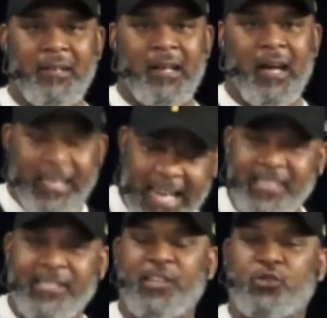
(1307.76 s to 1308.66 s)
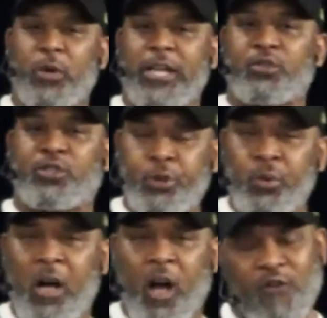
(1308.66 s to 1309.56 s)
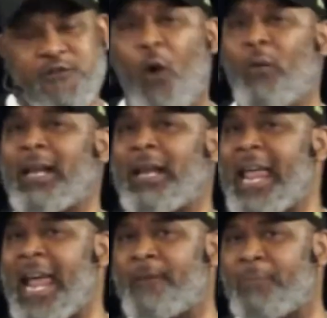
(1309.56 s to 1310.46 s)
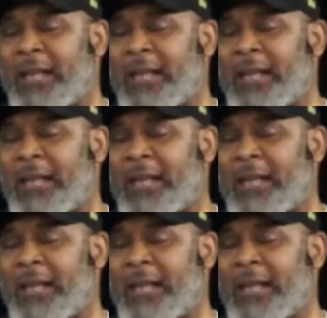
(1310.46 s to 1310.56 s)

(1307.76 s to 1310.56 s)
against his will to a foreign land. But